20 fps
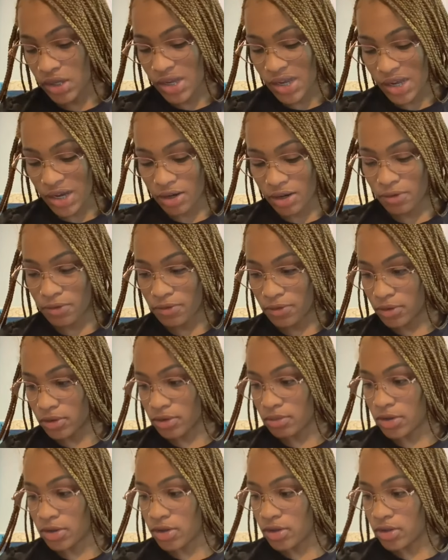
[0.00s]
I'll
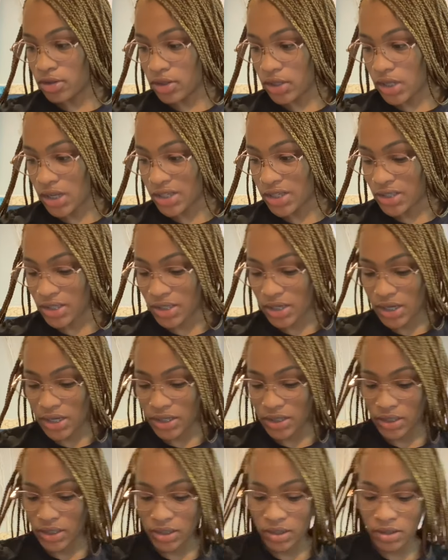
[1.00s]
form all the locks that I
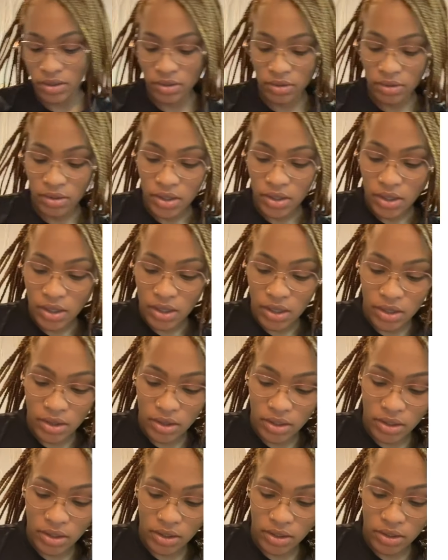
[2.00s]
need and
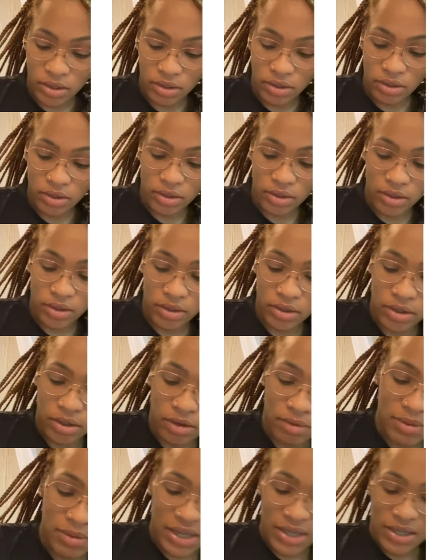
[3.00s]
then
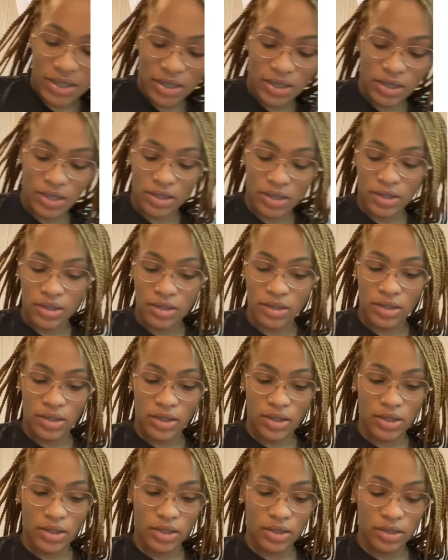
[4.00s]
go back in
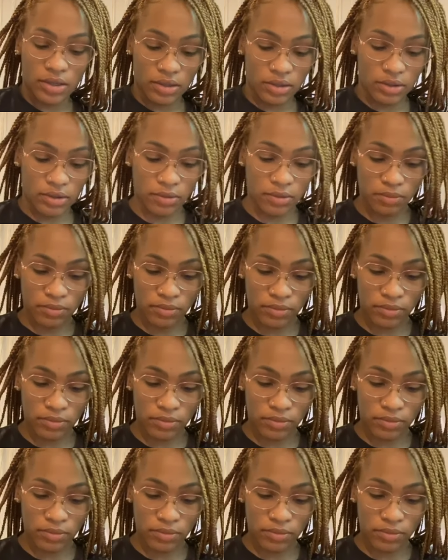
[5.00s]
and